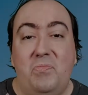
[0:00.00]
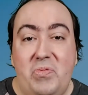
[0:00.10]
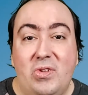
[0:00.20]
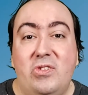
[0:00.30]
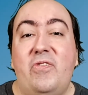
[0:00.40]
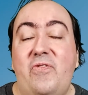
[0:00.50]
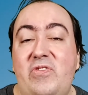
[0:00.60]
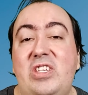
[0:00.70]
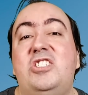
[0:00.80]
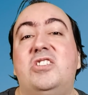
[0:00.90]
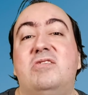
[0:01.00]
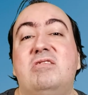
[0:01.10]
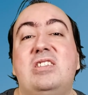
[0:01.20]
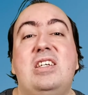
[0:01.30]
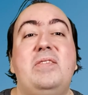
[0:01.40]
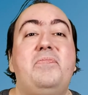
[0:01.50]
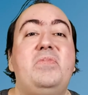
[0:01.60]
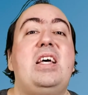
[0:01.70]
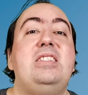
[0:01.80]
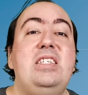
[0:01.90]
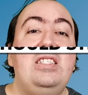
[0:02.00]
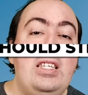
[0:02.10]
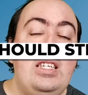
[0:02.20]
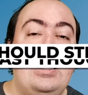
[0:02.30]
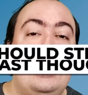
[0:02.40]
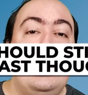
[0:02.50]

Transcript: build the features that they need.